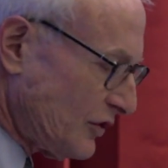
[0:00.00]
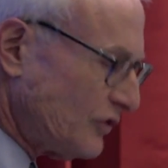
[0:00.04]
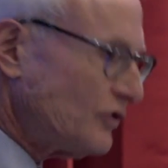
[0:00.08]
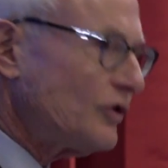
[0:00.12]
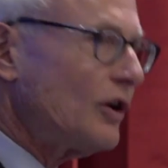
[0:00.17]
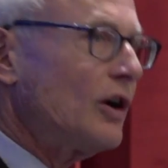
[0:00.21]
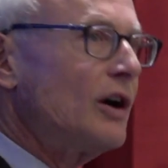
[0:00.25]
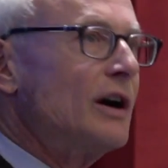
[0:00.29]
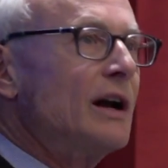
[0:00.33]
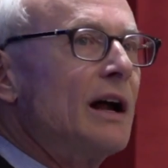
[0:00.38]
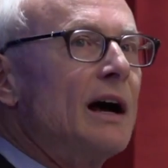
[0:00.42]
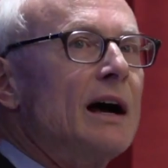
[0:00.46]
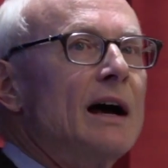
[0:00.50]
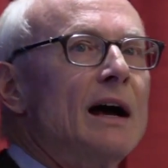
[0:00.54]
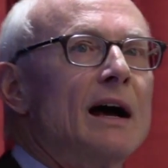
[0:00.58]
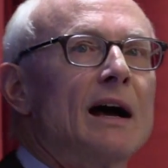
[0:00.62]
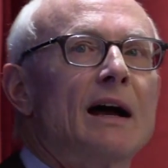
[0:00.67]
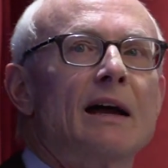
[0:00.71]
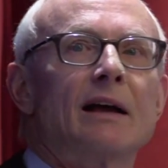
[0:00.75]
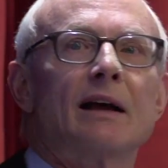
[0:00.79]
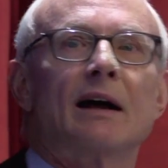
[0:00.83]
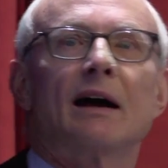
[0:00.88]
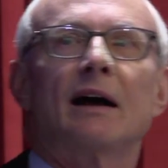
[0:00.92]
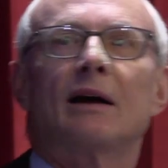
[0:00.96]
to start,
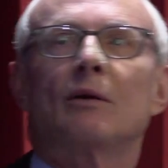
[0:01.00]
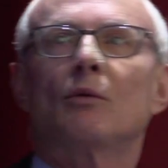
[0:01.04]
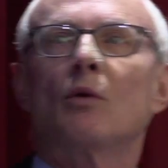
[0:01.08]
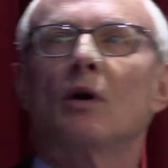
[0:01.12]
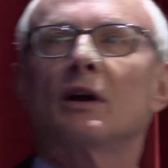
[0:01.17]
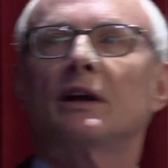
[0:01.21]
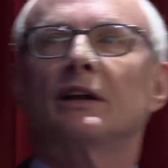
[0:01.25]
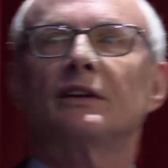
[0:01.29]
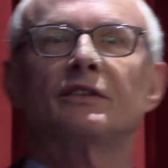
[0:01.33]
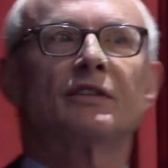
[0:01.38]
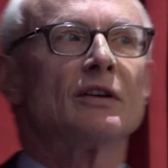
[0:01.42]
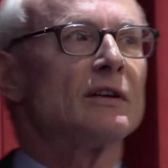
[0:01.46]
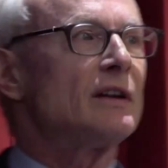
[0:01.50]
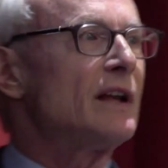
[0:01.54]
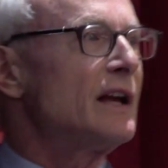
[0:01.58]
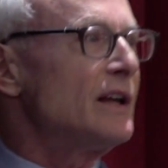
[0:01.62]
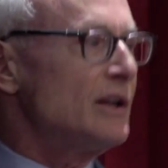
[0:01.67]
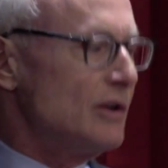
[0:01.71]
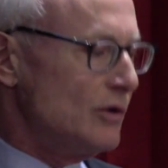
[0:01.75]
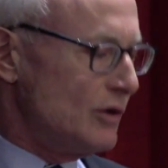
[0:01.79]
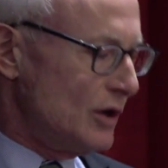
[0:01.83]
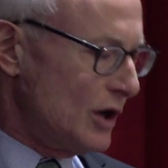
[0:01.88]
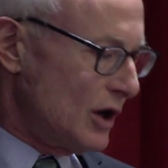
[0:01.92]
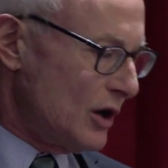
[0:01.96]
I wanted to
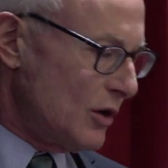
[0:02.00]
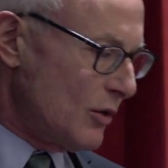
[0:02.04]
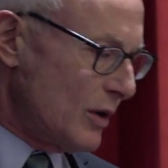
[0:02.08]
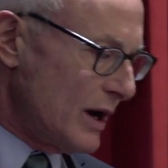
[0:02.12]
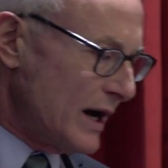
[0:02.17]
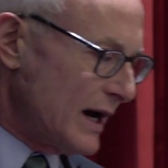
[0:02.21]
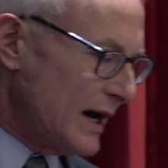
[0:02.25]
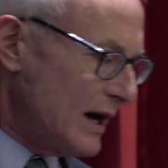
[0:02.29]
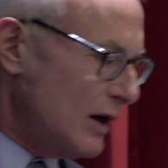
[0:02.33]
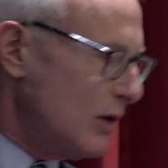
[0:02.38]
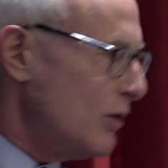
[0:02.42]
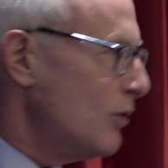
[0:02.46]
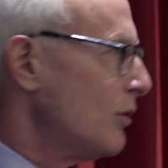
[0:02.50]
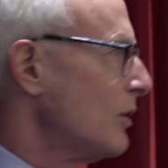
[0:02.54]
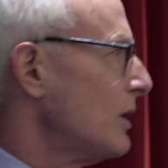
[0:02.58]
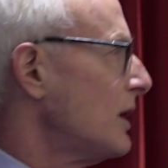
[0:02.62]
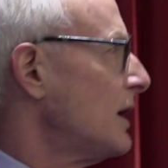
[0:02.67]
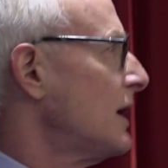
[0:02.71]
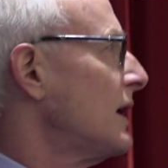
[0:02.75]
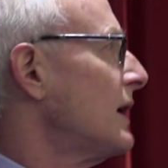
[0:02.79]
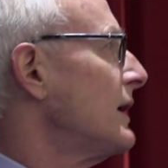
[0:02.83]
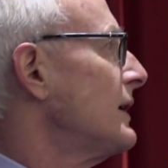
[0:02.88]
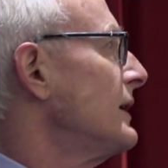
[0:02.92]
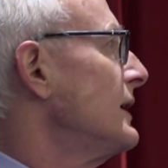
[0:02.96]
let you know
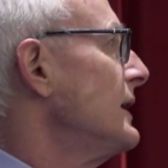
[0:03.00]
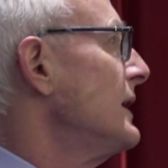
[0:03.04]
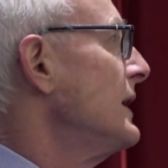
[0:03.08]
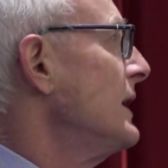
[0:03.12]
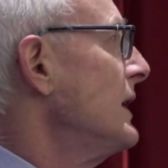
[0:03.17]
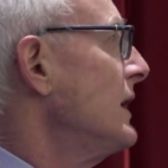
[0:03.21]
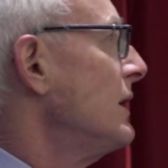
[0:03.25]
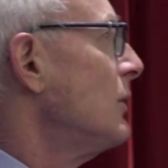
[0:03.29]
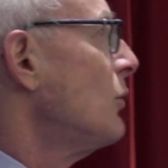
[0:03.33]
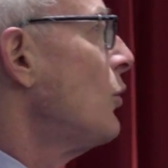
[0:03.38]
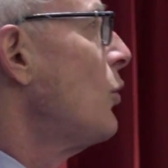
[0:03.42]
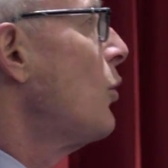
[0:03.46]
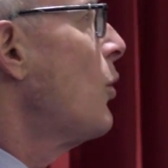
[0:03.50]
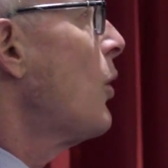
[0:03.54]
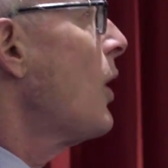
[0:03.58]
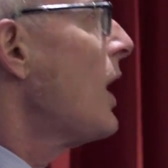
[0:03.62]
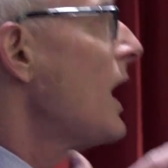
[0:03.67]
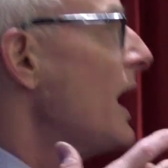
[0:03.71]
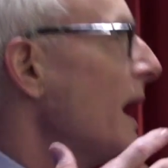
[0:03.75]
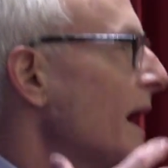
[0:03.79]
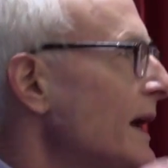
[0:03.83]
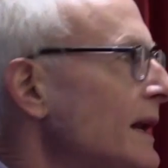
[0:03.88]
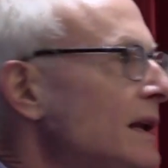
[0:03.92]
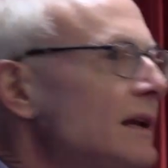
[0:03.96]
how
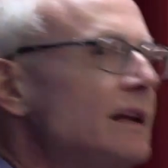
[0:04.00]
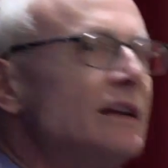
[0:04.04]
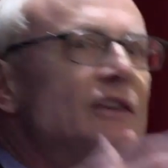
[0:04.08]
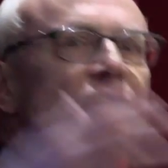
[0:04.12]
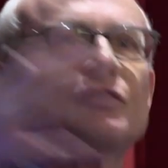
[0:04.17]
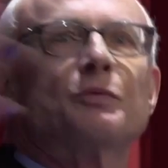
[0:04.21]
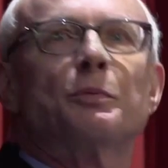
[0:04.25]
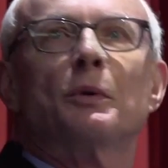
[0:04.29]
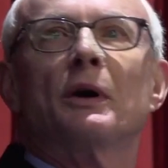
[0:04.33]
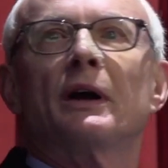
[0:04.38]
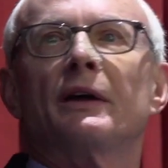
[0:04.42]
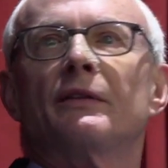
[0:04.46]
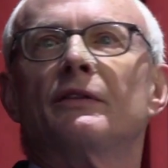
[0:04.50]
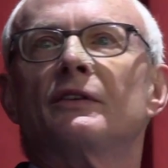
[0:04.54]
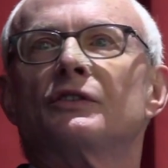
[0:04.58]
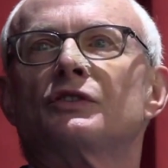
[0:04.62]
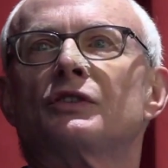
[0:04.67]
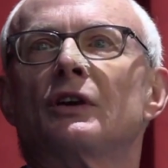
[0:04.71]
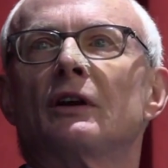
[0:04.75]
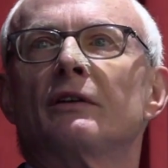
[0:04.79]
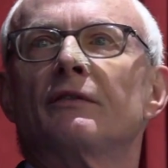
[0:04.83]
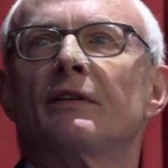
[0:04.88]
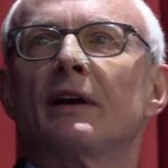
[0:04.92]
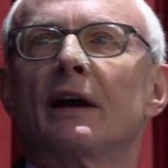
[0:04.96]
widely spread the
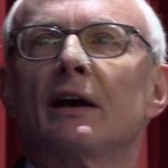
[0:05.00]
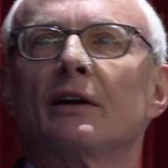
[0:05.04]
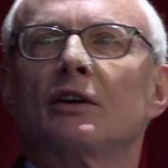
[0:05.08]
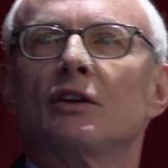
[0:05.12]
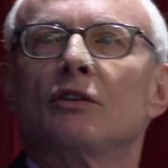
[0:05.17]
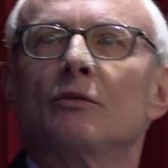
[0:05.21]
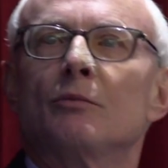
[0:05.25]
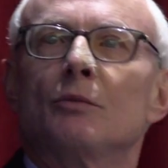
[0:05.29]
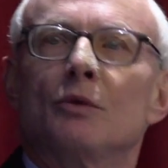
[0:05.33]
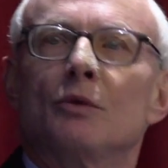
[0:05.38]
shared value